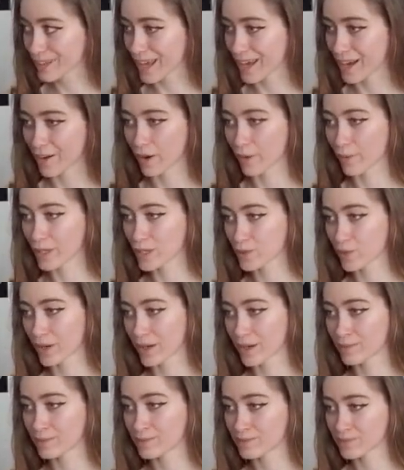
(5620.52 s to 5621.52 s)
I don't know which
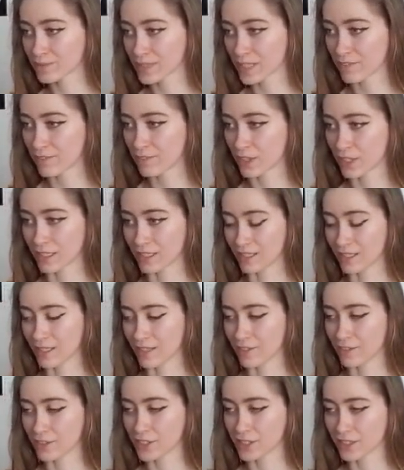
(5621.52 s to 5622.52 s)
one. I fucking
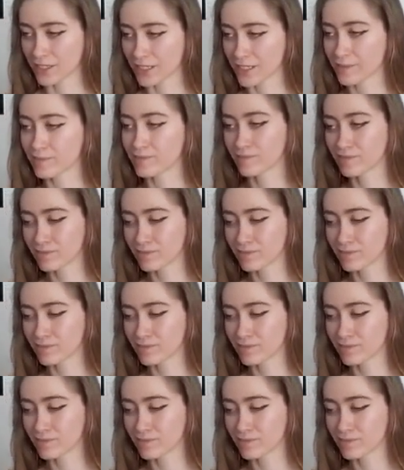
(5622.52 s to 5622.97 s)
love chili.